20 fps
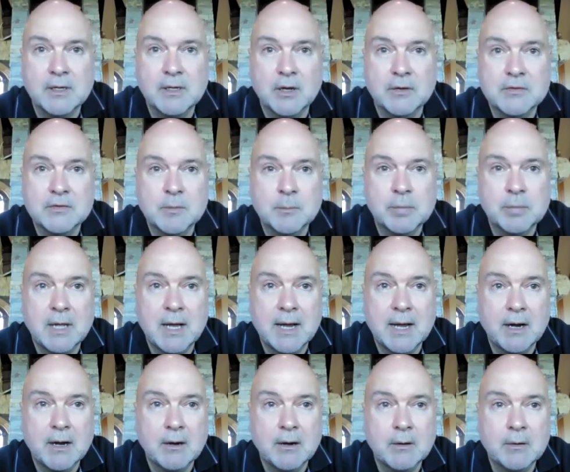
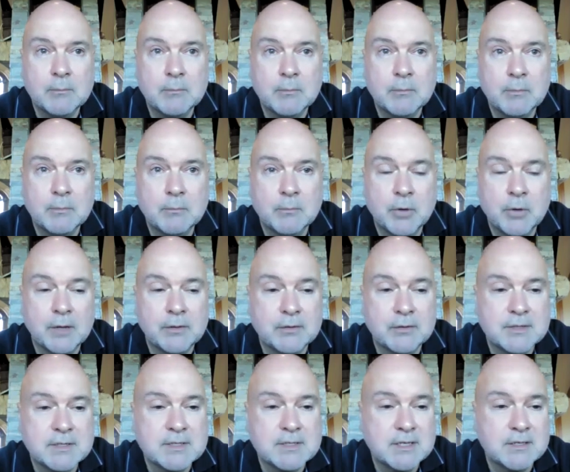supplier brothers
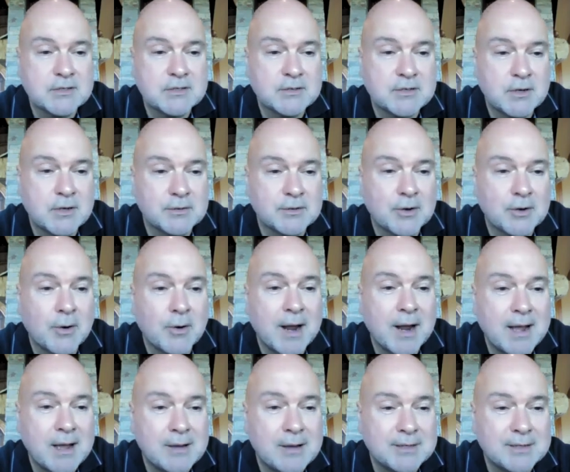and sisters on the
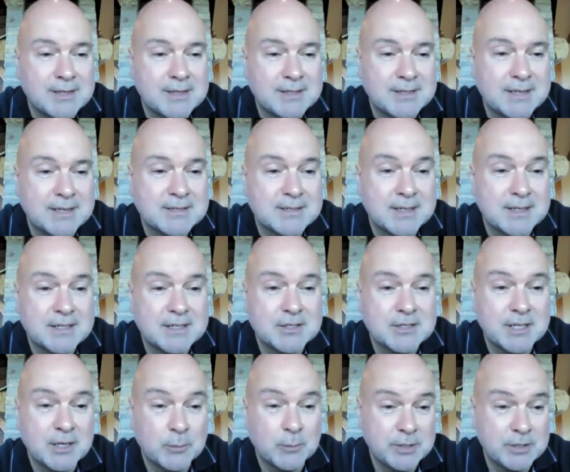ground in a destination
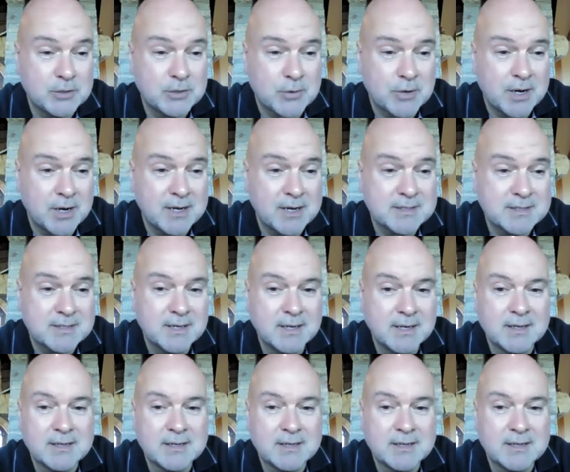that we trust